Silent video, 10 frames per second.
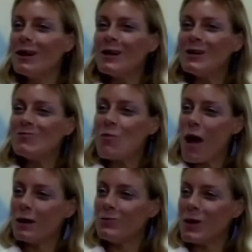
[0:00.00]

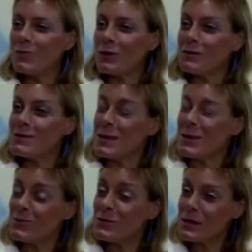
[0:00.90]
blind people and see
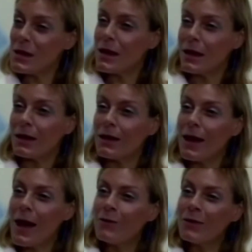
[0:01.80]
them seeing.
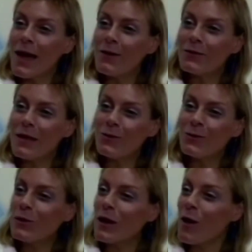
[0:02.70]
I mean, that would
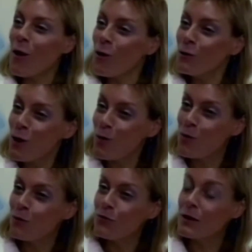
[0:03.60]
be a whole lot more
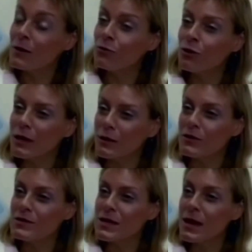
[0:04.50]
fun and real than
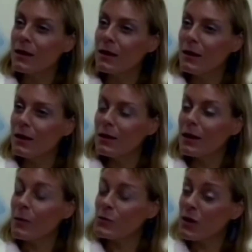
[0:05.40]
saying,
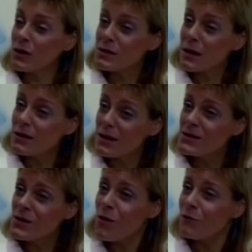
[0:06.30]
come to our Sunday
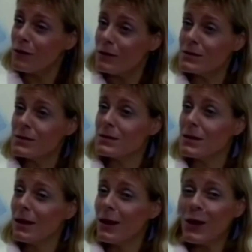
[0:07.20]
service,
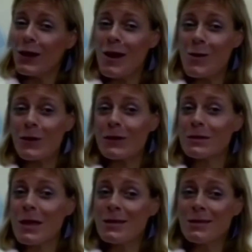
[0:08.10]
you know, because
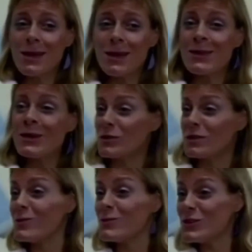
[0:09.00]
they don't
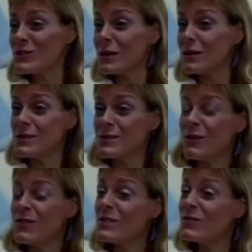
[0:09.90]
come to your Sunday
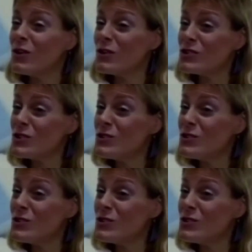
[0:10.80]
service. They haven't got shoes